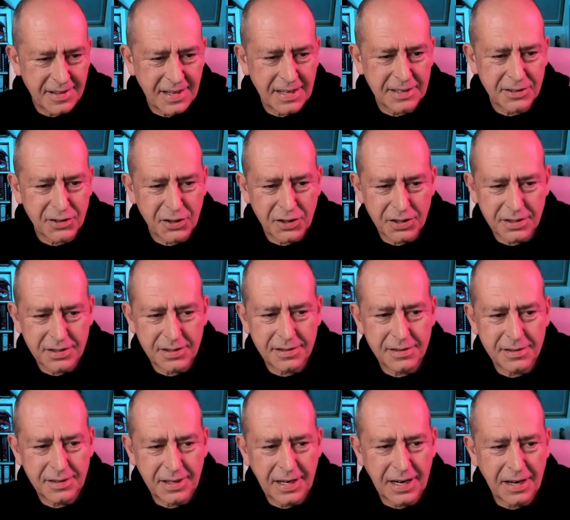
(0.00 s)
That's good,
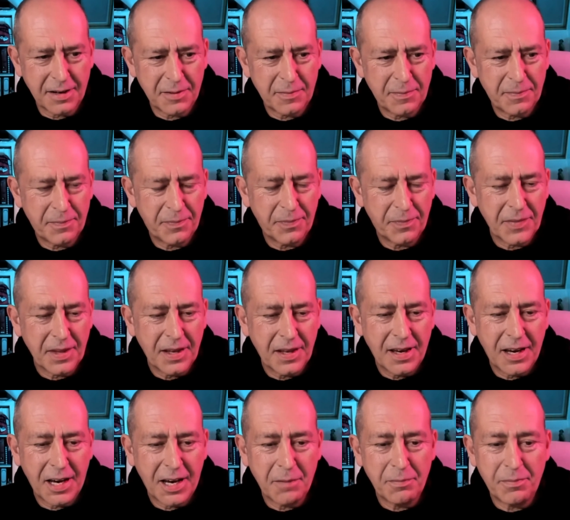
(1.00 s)
yeah.
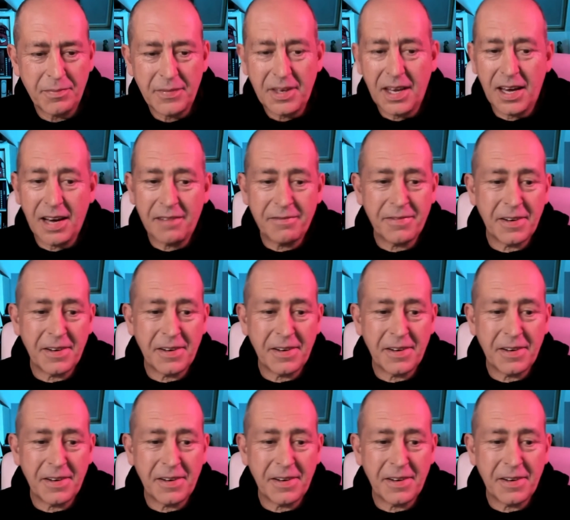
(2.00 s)
Yeah,